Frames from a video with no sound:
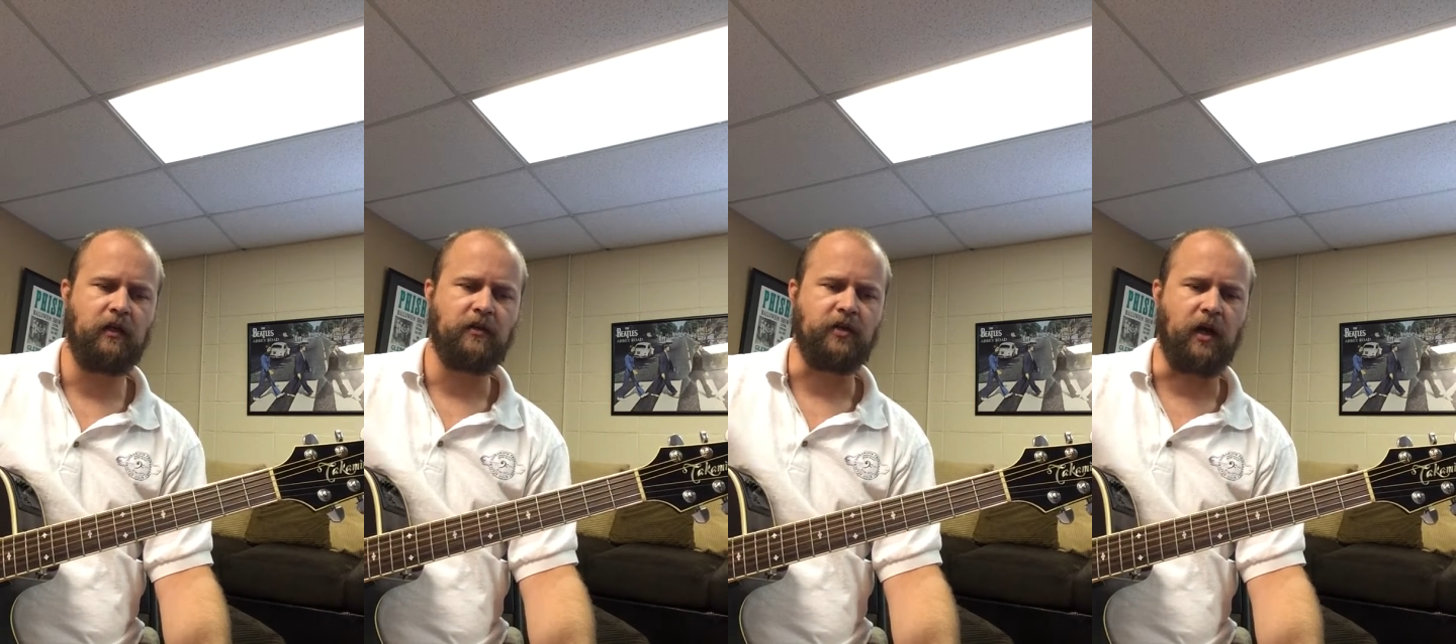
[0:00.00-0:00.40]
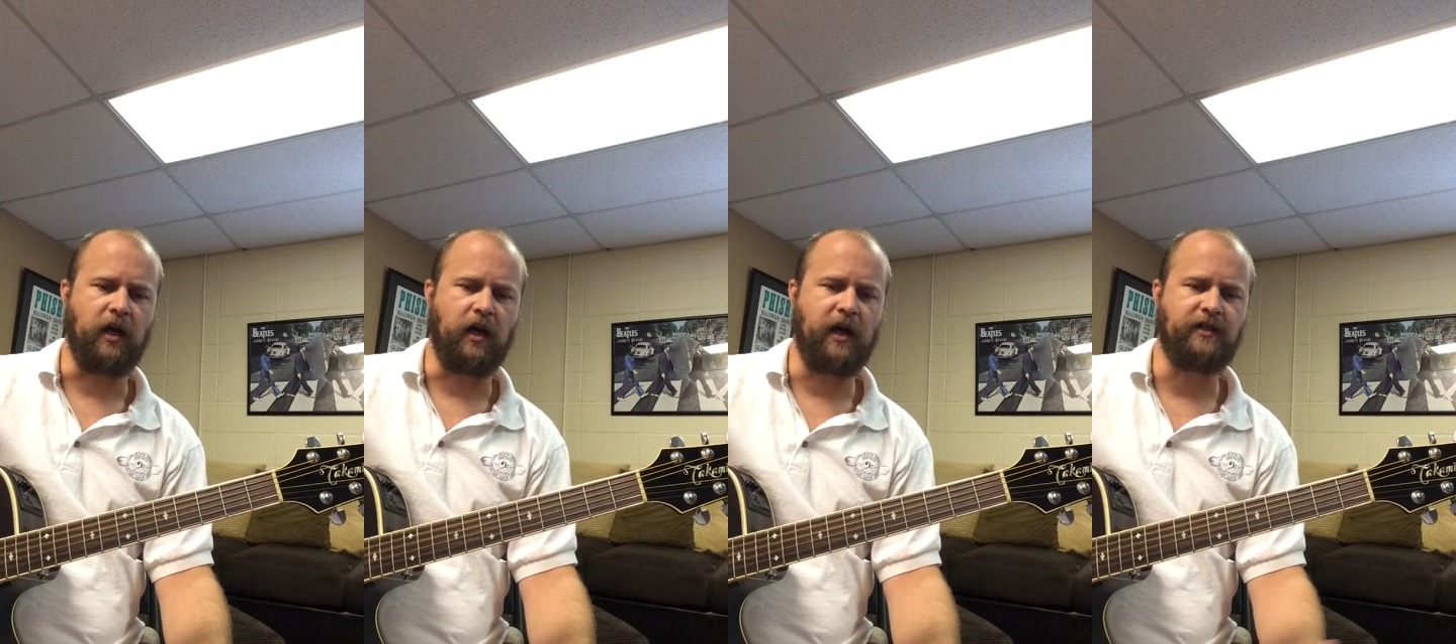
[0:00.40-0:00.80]

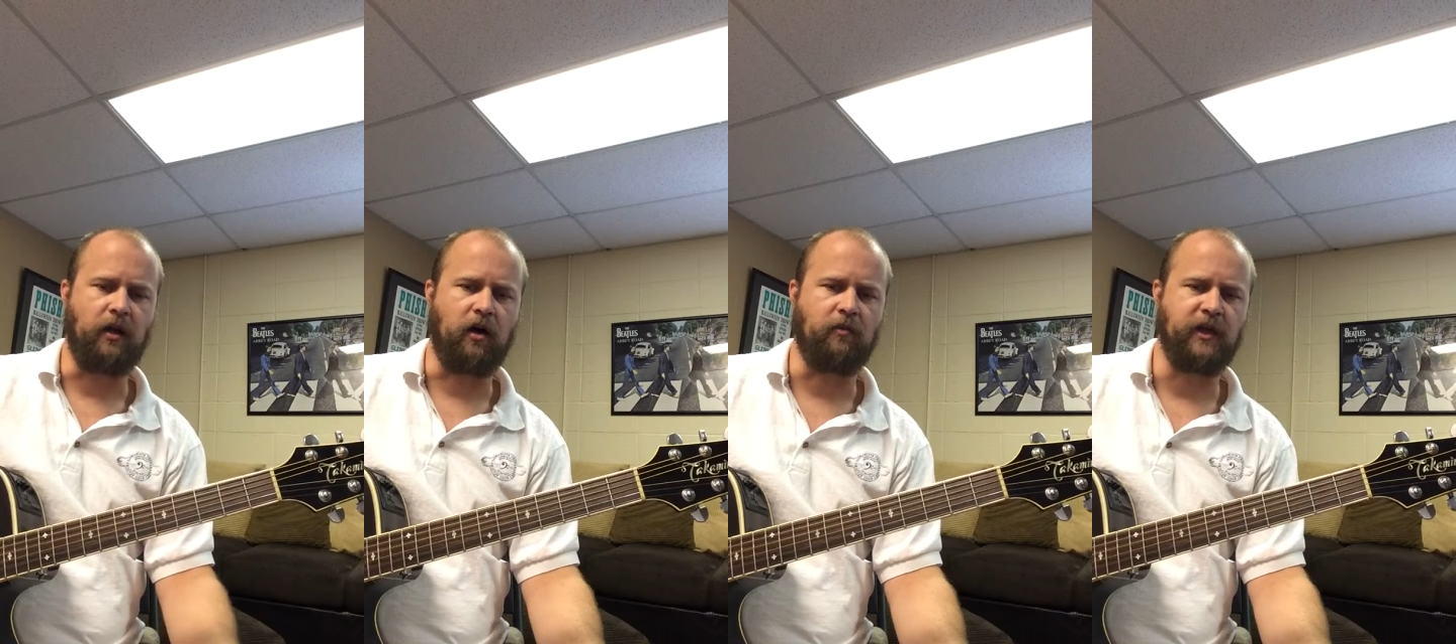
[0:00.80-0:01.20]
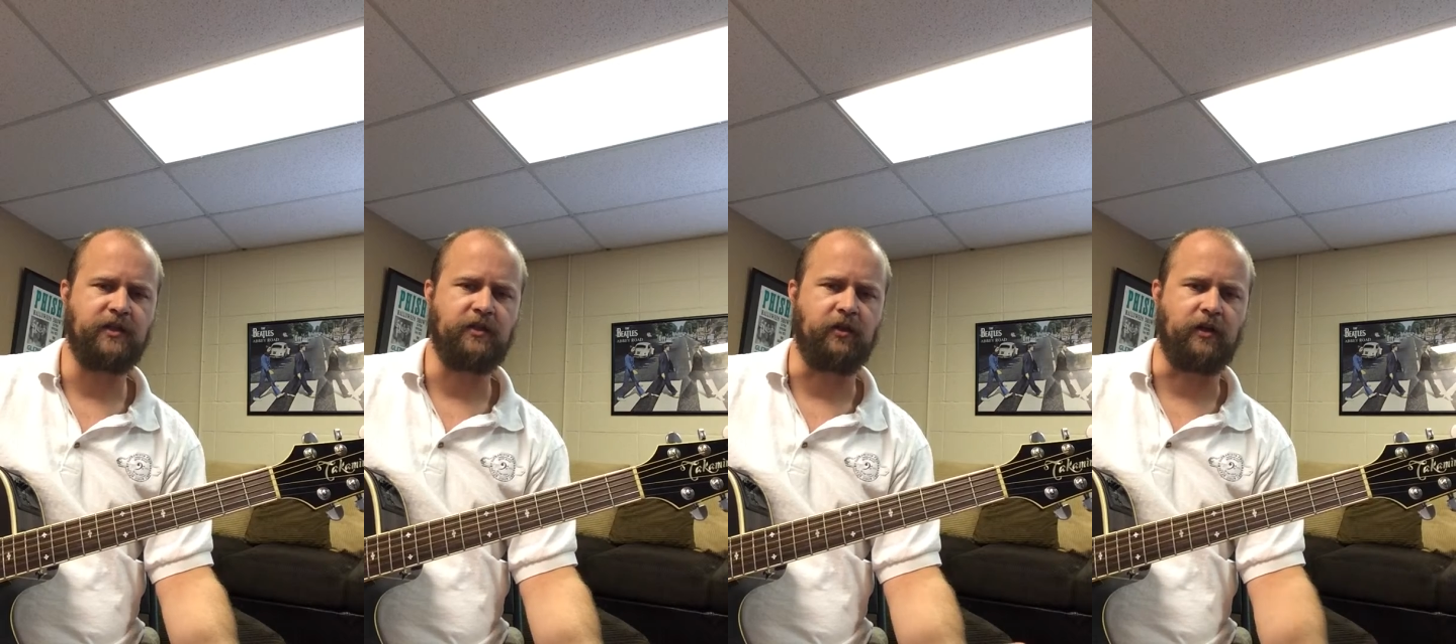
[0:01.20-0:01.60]
So I tell all my
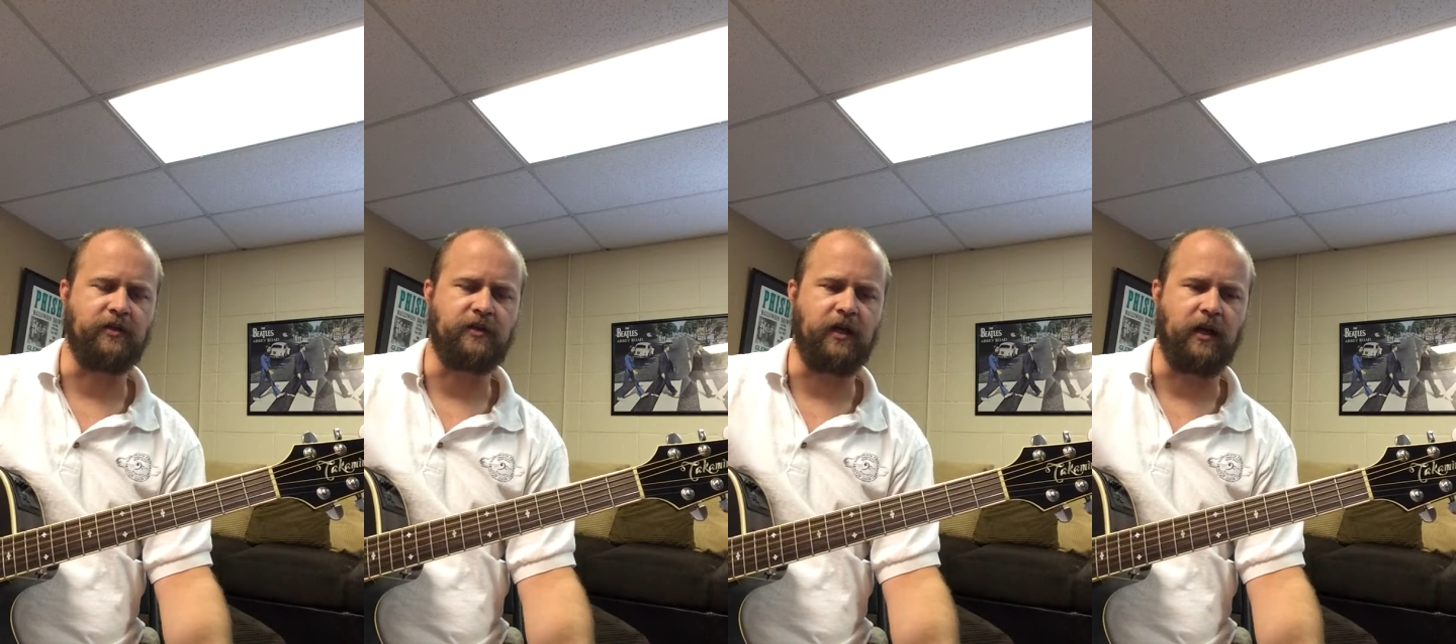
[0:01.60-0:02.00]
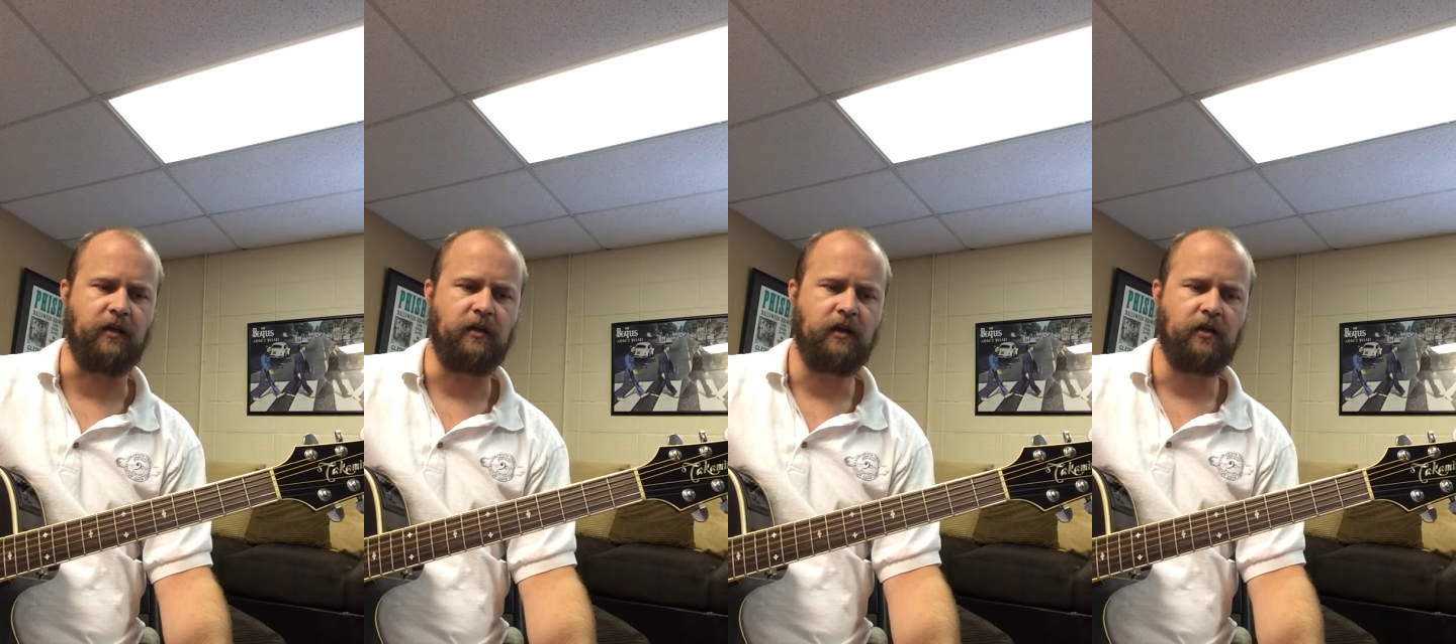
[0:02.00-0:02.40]
students
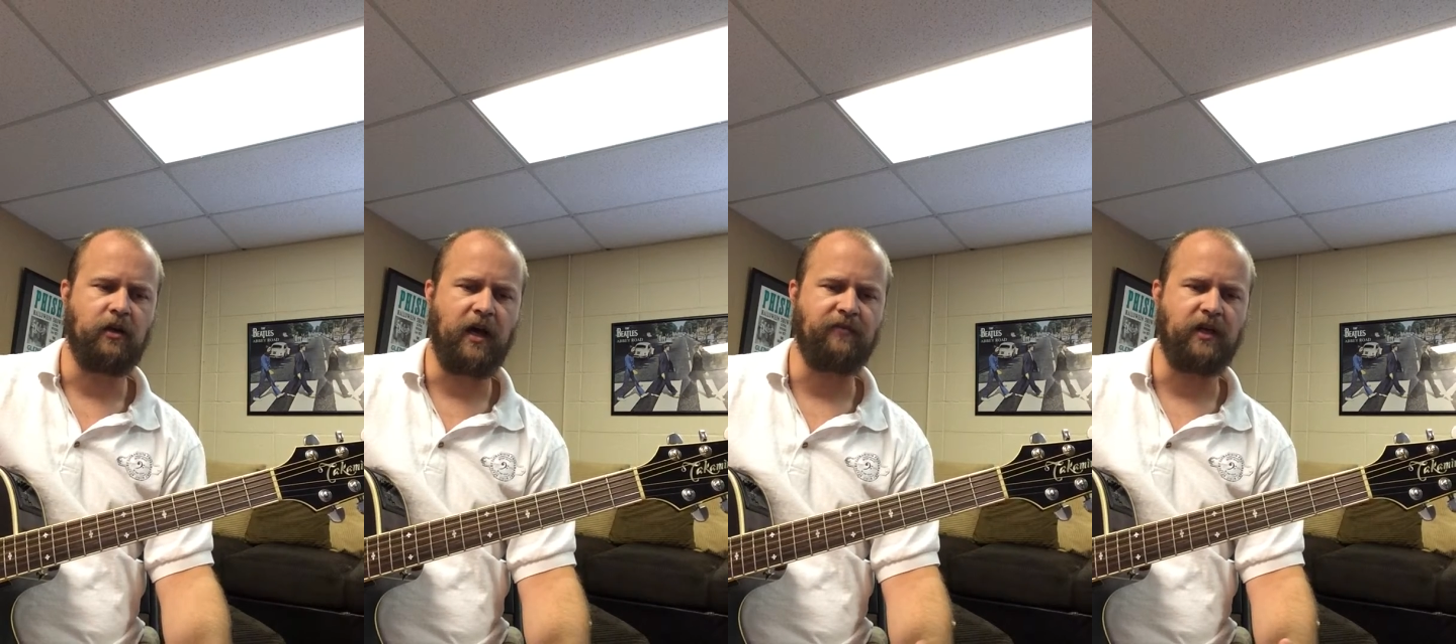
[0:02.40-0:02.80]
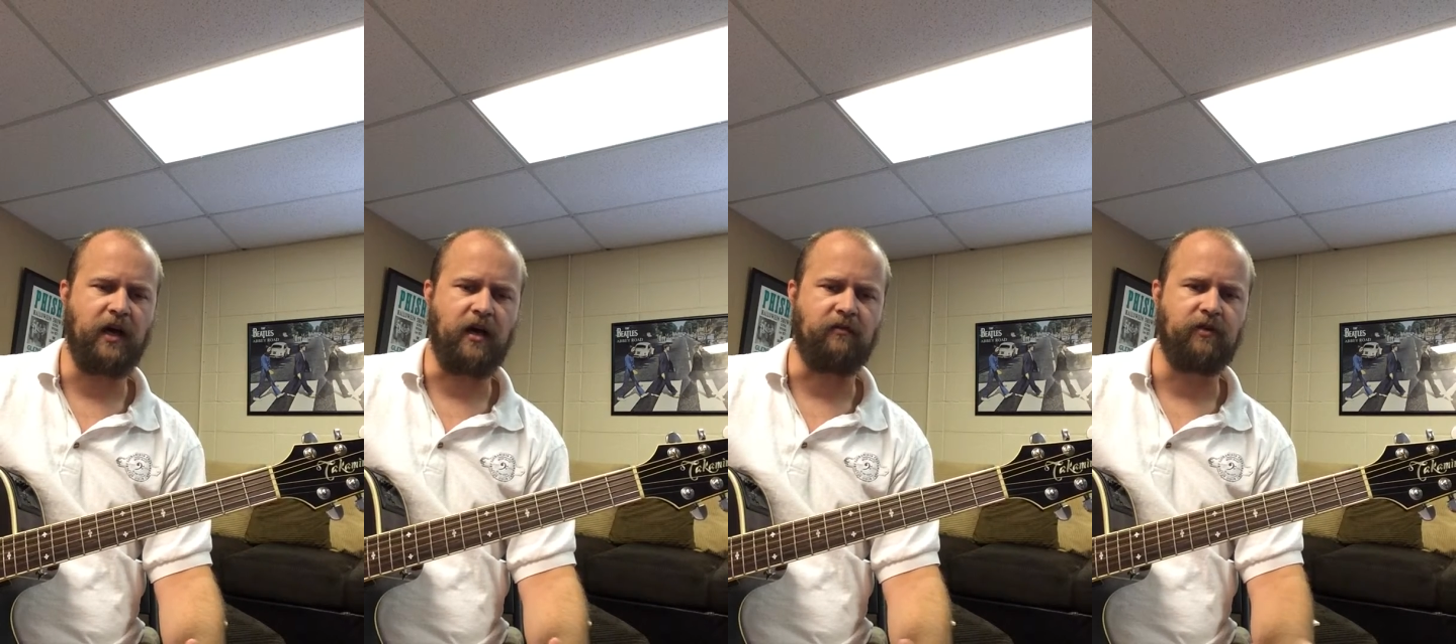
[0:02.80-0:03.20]
that you have to
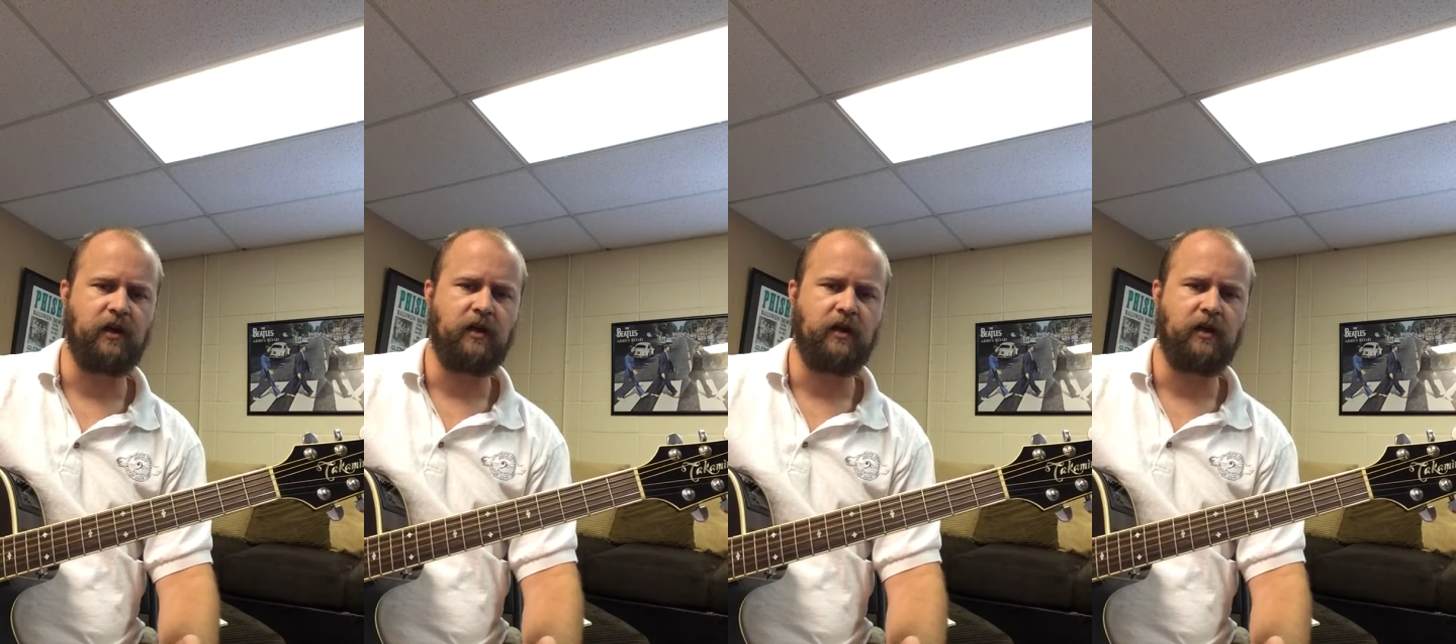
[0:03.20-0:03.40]
have